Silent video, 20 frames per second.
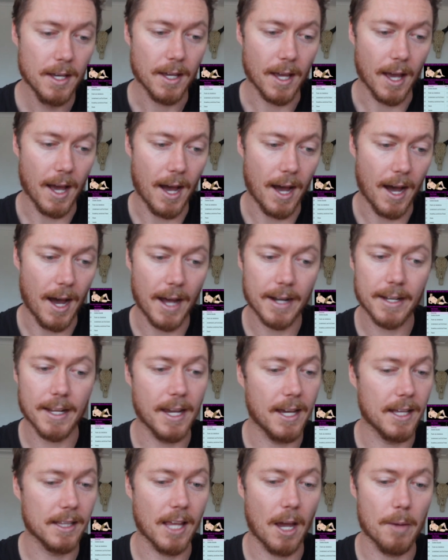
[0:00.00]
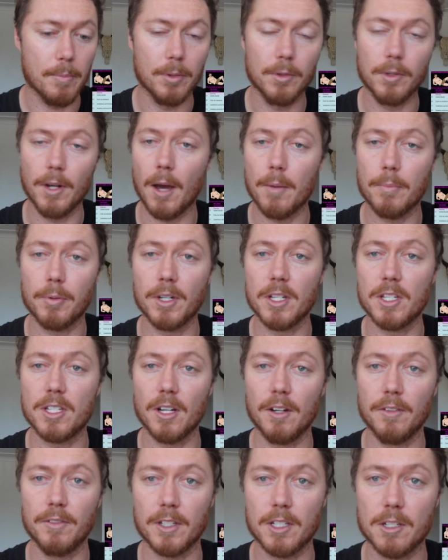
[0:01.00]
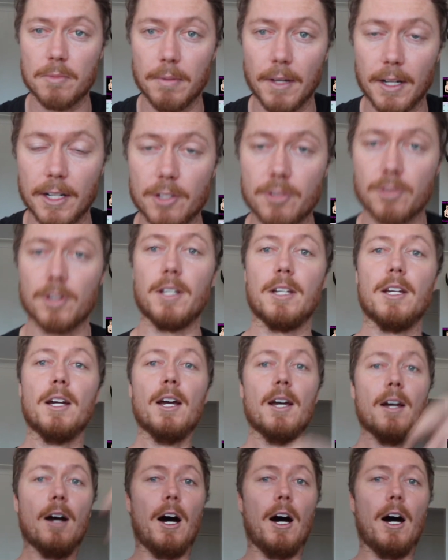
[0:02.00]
Underhand lat pull down, pretty self-explanatory.